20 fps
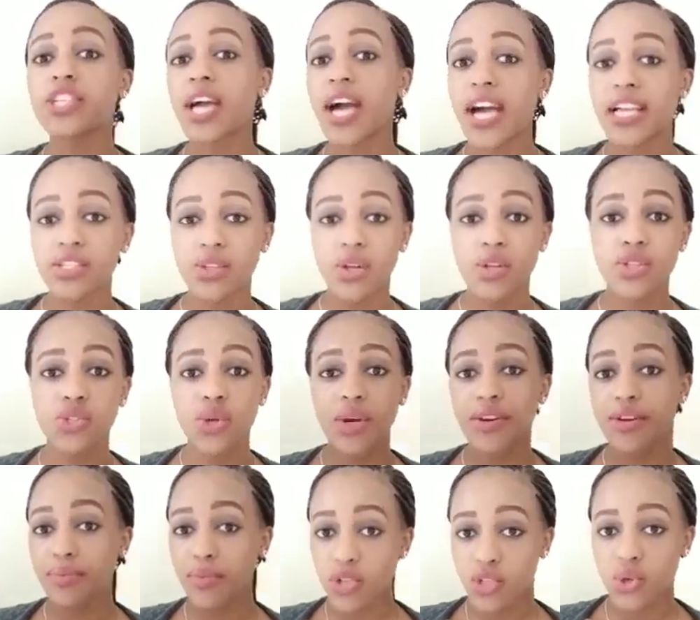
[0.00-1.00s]
has also
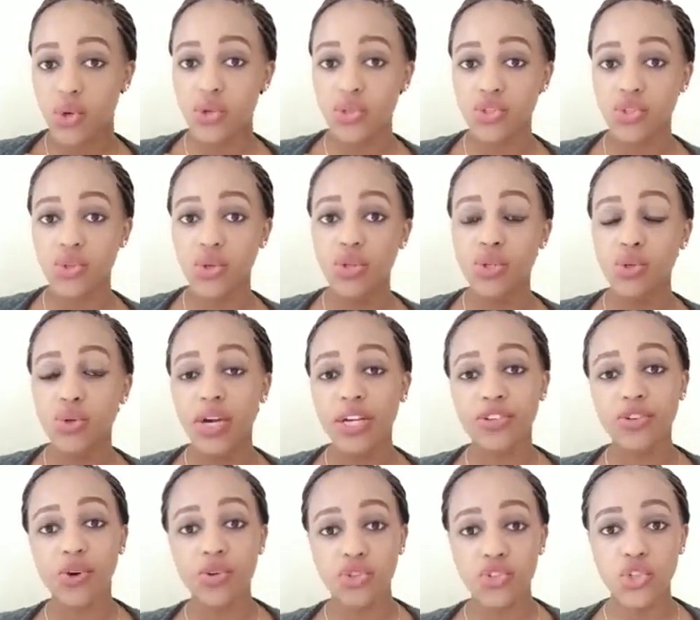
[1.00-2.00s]
a remote control. You
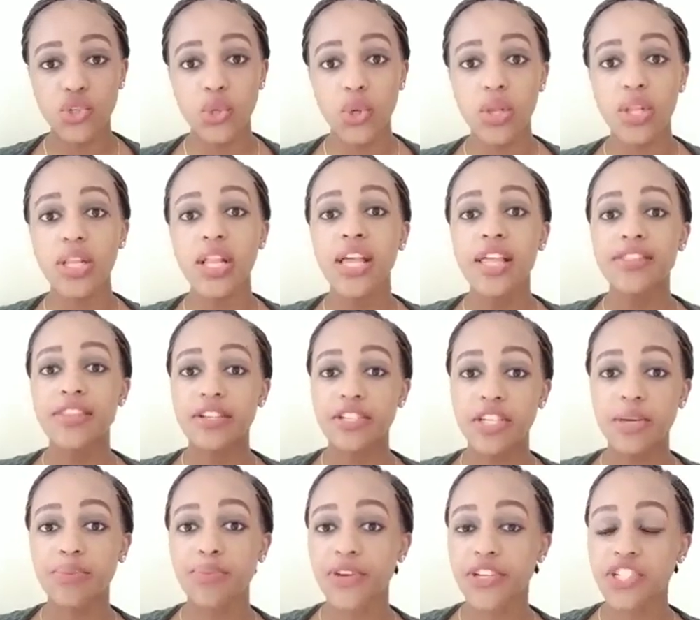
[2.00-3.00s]
can control the
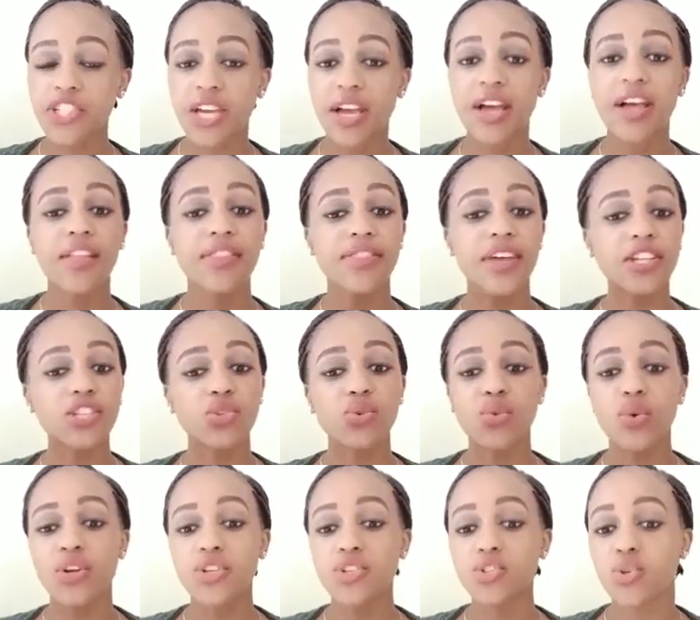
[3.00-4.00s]
temperature that you
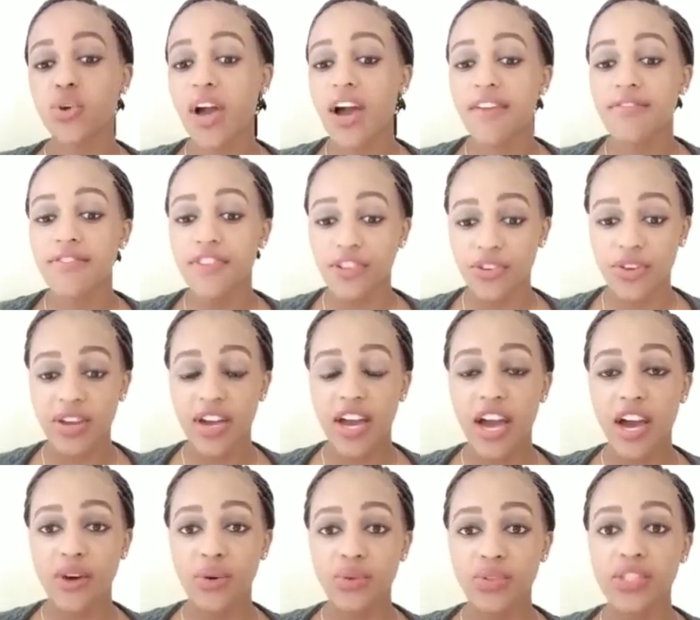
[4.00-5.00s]
want to have in your
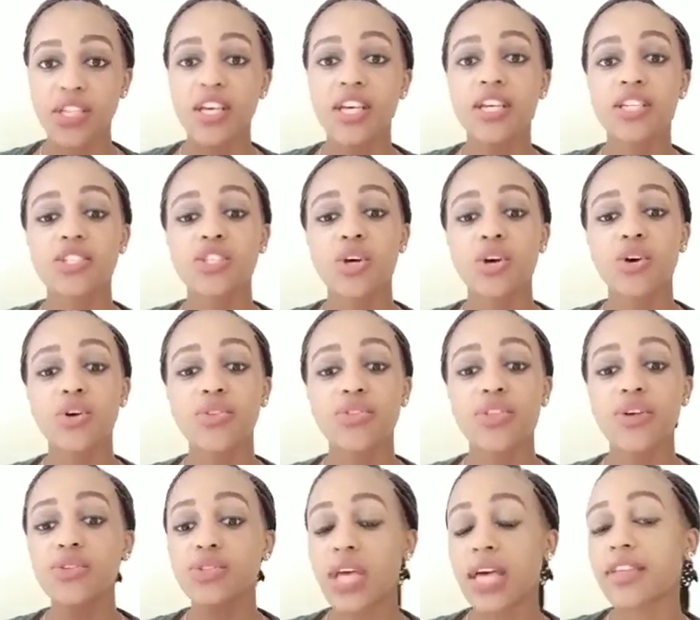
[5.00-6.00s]
house. So
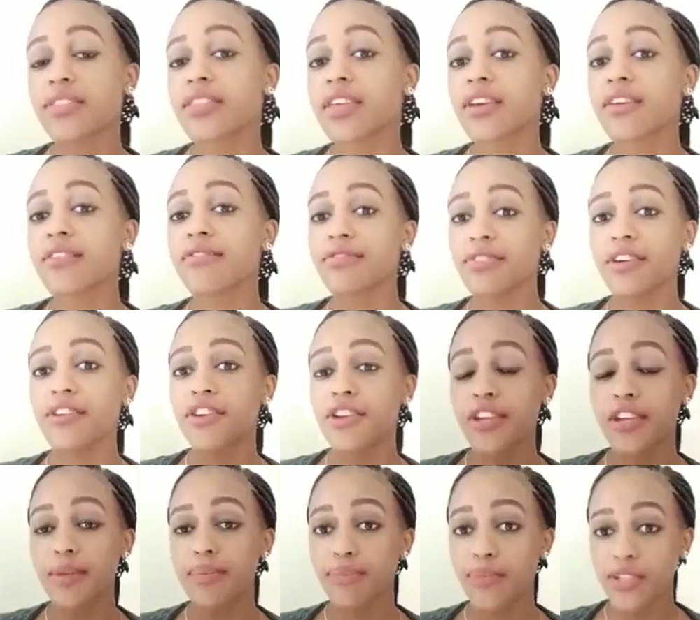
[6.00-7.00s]
those are the
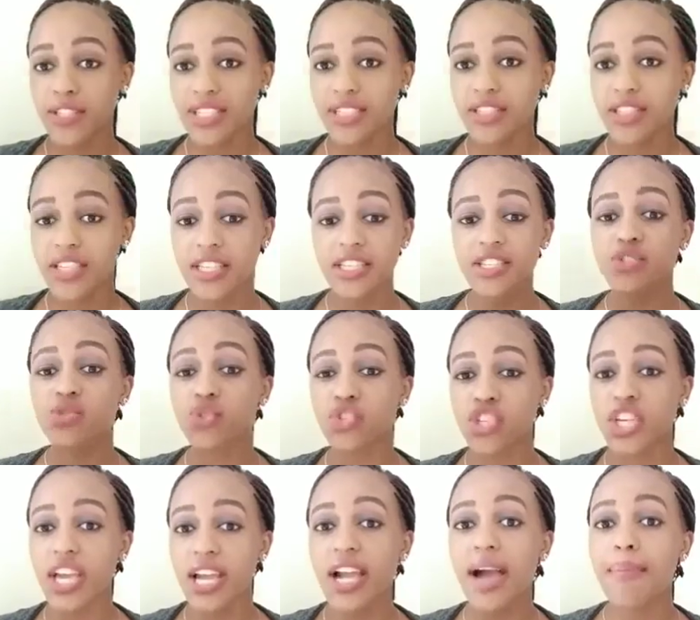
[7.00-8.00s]
very important things to
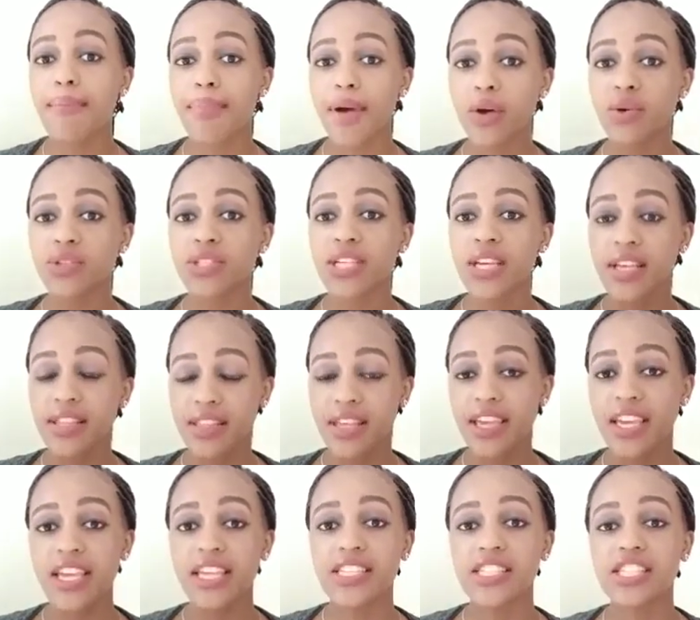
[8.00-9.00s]
check about
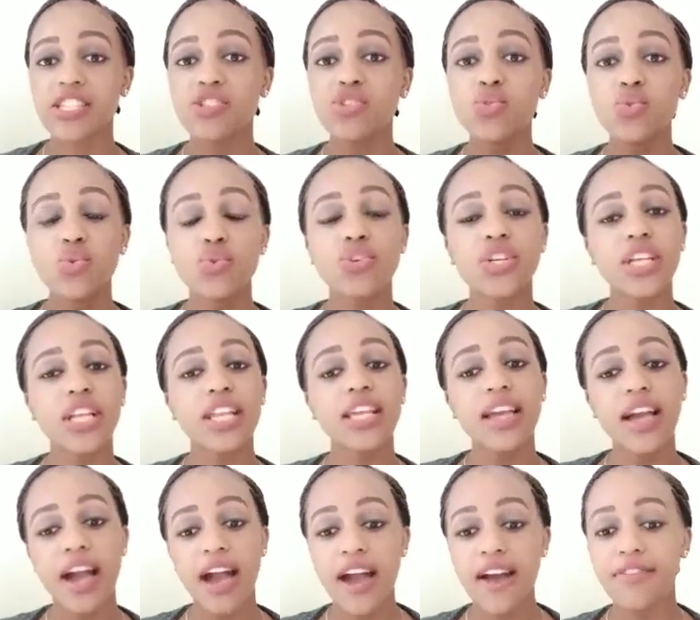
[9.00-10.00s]
the AC. You really
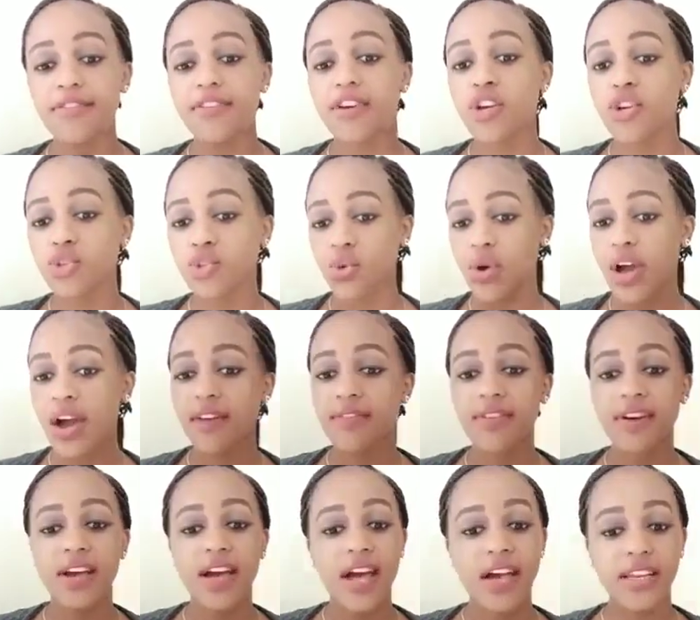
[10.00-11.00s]
have to have
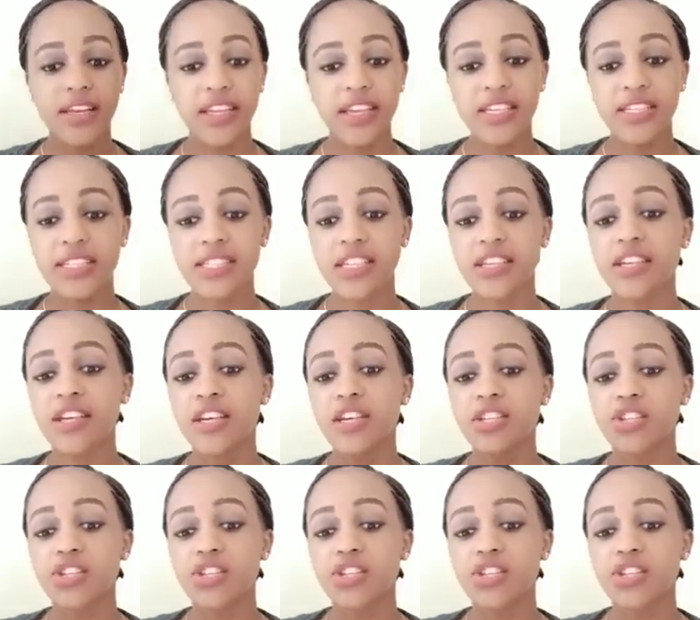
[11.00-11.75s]
an AC.